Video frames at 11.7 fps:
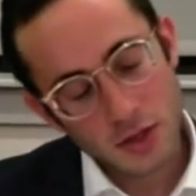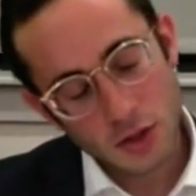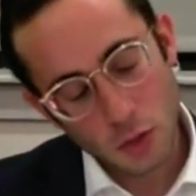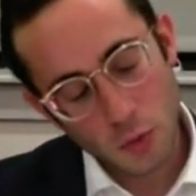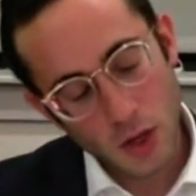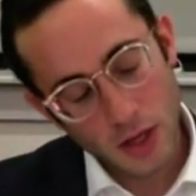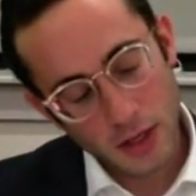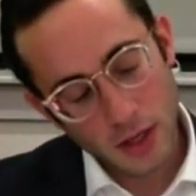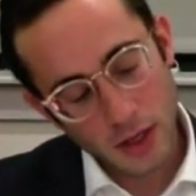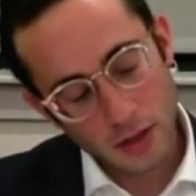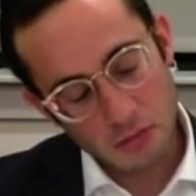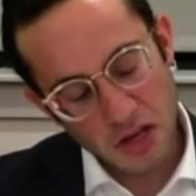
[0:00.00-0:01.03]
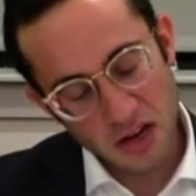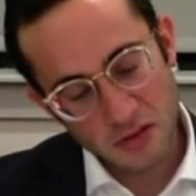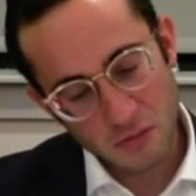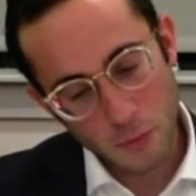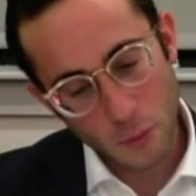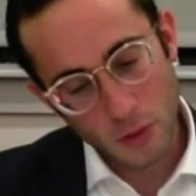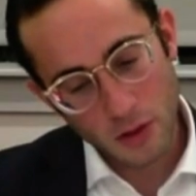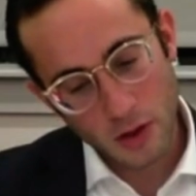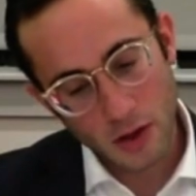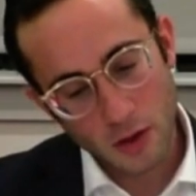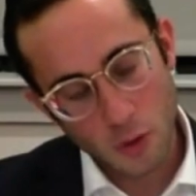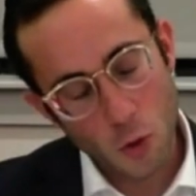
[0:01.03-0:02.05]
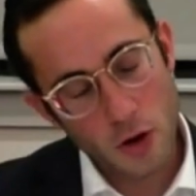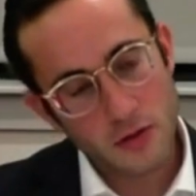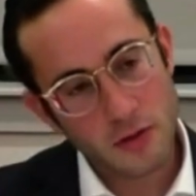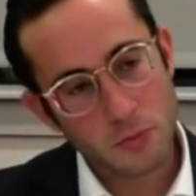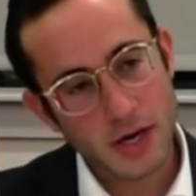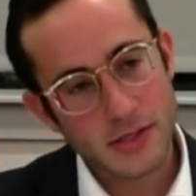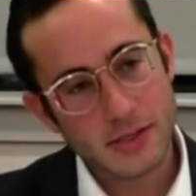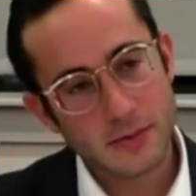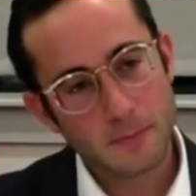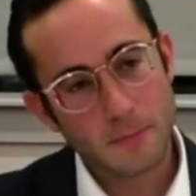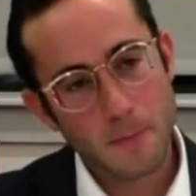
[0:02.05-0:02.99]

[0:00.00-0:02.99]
You want to get it for a quarter of the price,